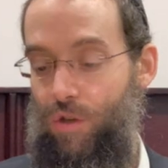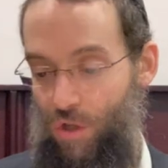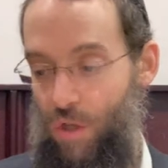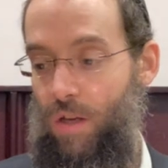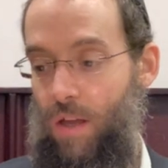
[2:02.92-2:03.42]

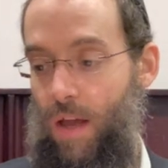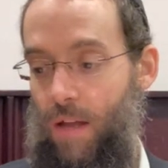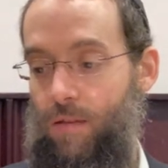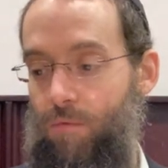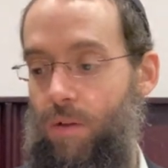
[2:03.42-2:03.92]
she
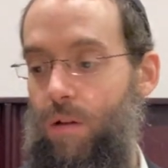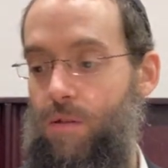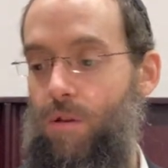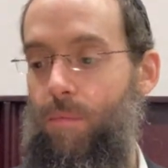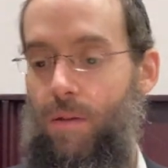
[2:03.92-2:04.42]
gets a real
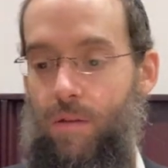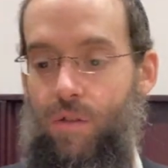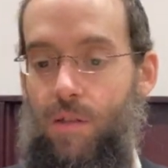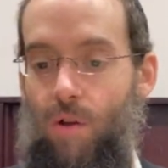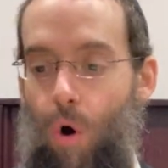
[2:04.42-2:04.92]
ksuba.
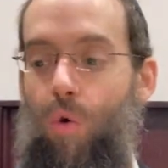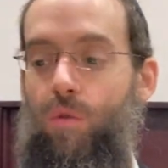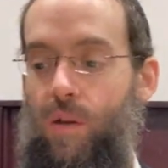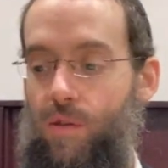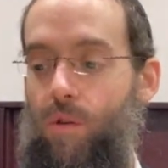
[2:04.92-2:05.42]
She's
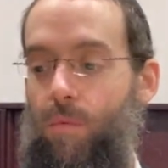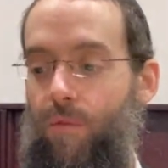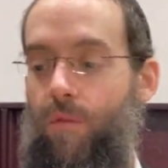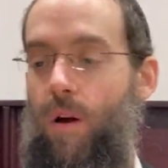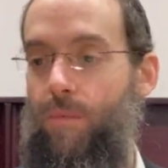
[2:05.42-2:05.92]
owed the ksuba
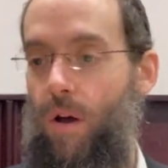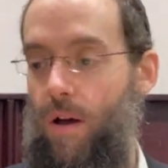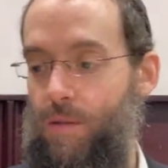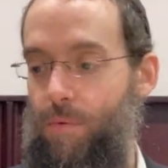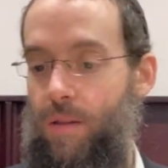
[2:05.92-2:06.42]
from the
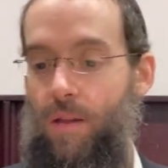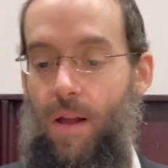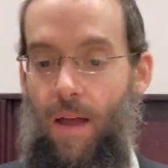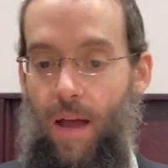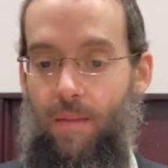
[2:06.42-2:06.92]
husband,
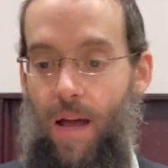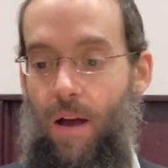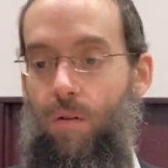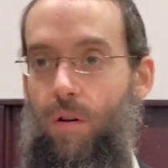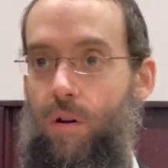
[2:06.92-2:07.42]
and
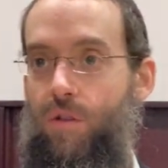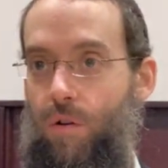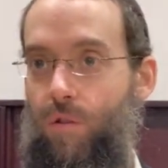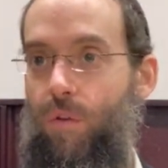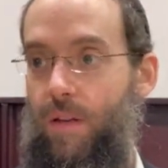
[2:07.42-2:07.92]
now her
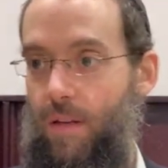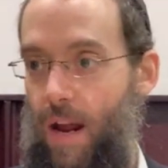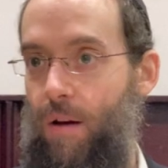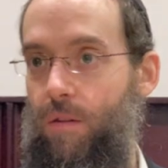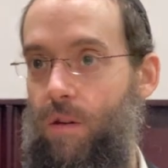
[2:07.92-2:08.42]
children
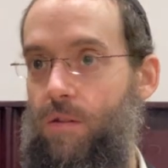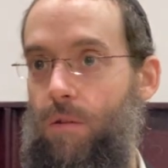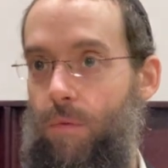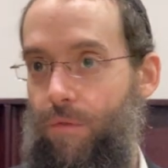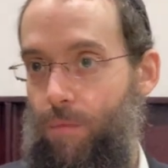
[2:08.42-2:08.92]
inherit the
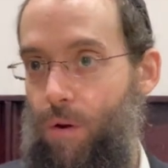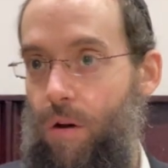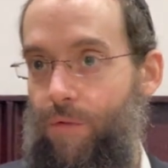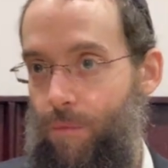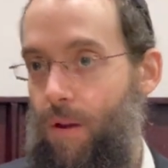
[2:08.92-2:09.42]
ksuba from
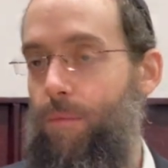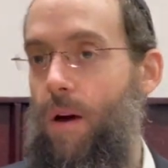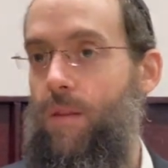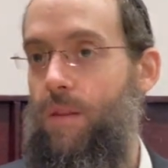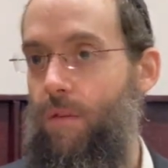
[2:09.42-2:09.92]
her, from their
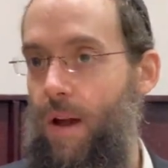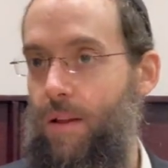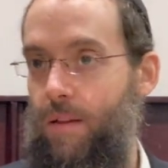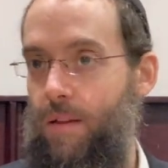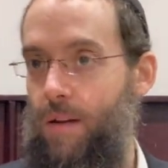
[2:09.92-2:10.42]
mother
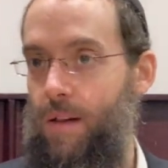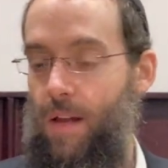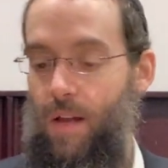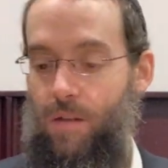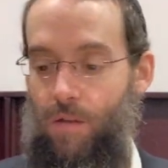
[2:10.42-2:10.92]
directly.
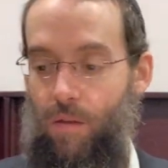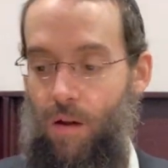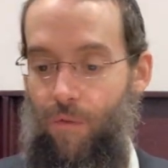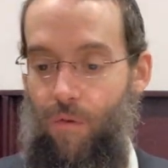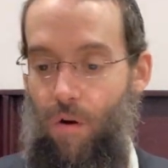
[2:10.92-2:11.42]
So
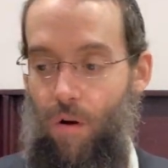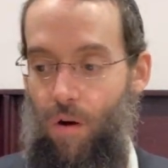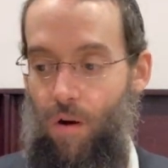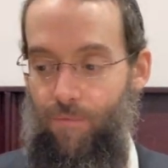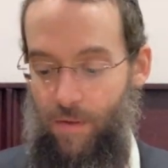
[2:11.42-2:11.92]

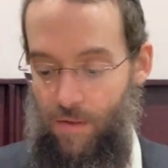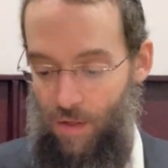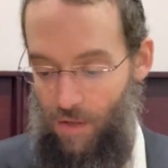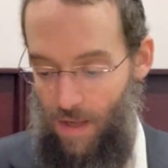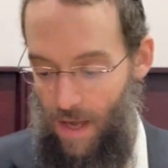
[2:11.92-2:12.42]
therefore, in
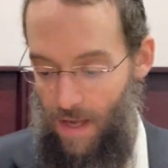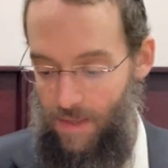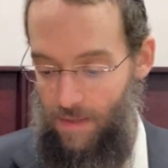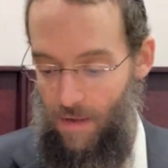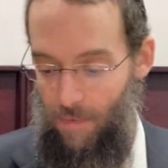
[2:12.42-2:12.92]
such a
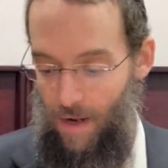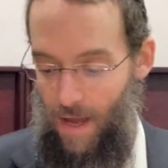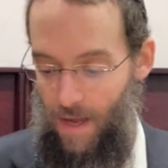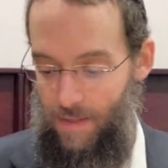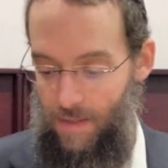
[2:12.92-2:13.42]
case, the Gemara
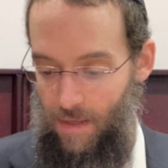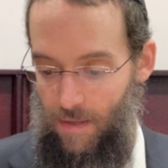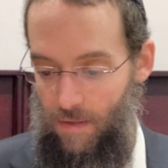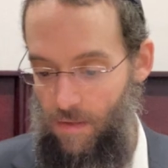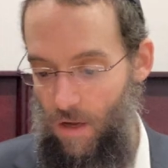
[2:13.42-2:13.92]
has
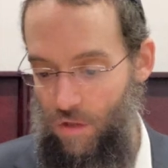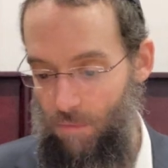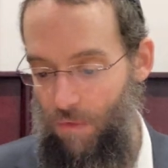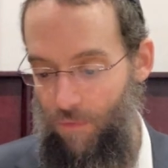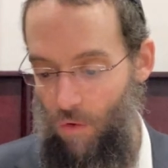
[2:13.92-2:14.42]
a
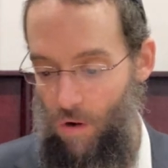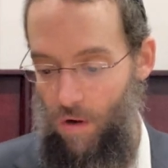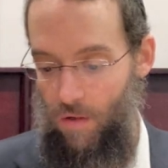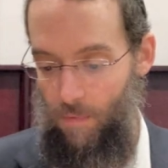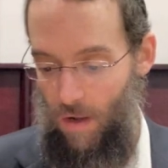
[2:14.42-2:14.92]
discussion
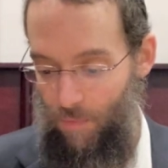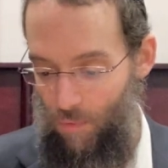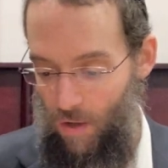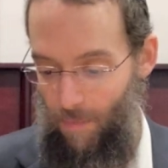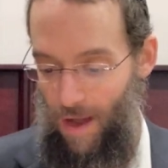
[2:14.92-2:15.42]
before, the Gemara
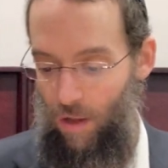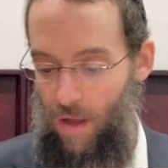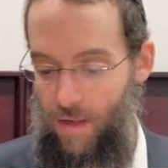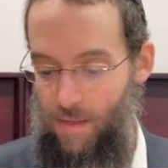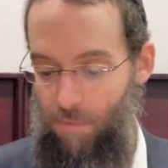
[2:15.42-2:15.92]
brought a
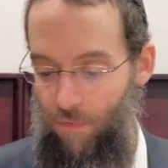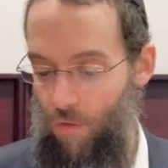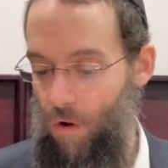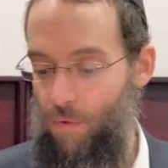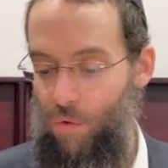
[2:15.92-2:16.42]
machlaikis
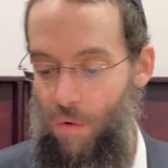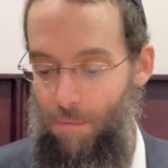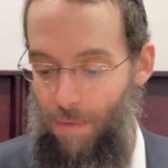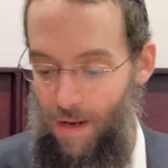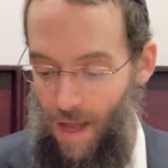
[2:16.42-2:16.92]
before
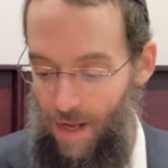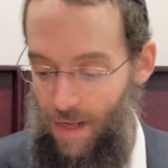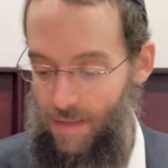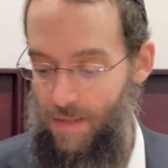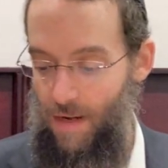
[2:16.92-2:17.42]
between Ben
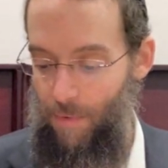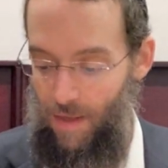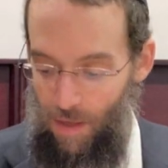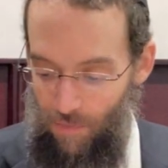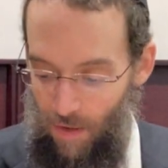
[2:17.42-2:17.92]
Nanas and Rabbi
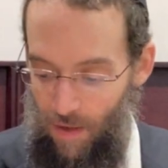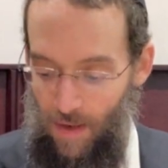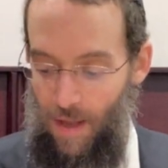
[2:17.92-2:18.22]
Kiva,